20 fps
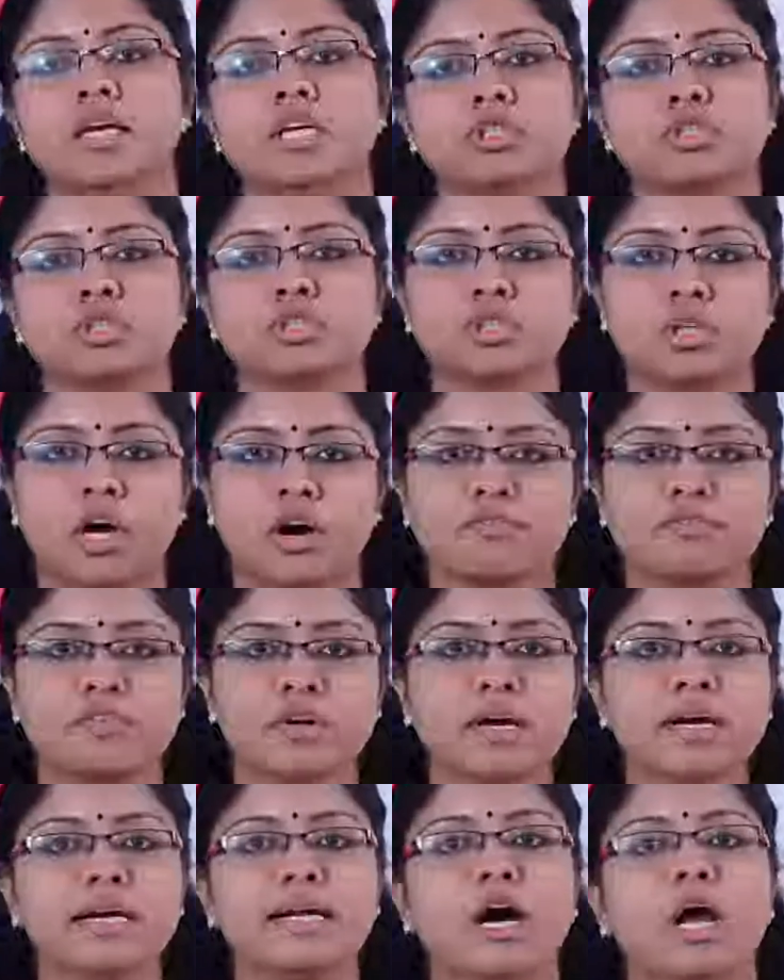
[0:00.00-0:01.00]
So
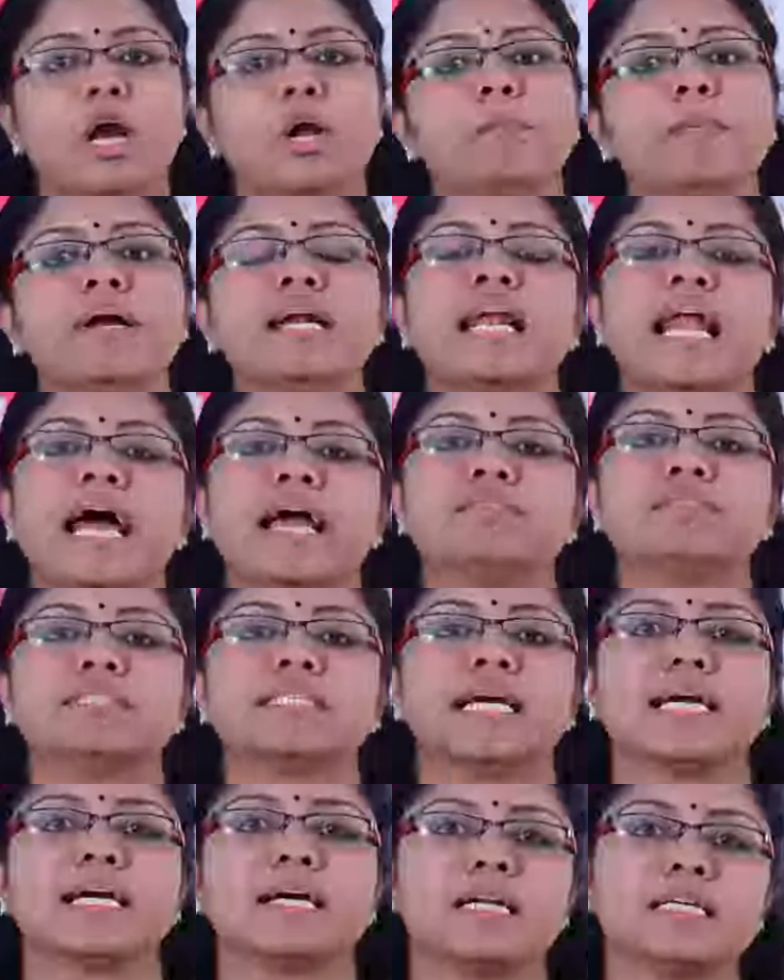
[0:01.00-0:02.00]
software development life
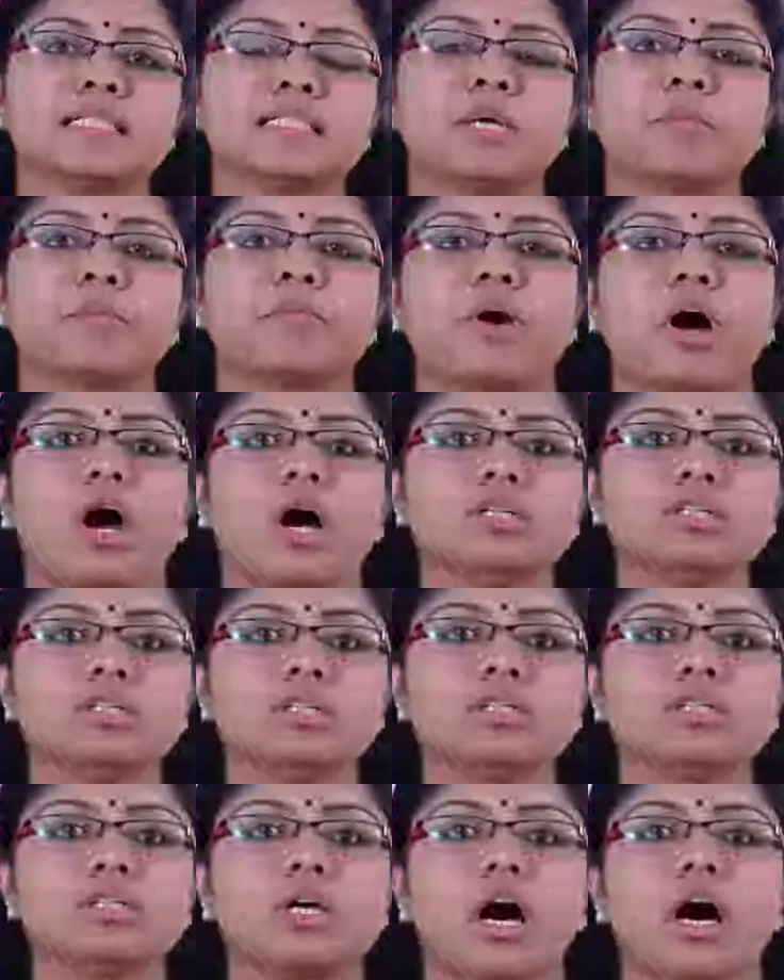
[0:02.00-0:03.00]
cycle is a
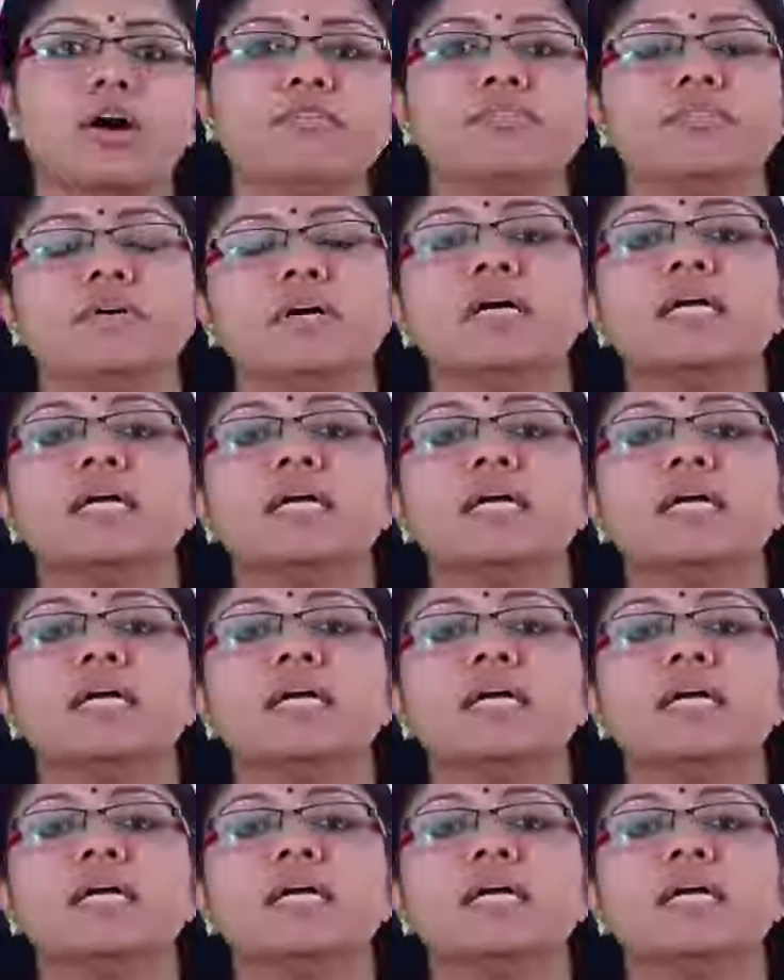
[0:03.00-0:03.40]
process of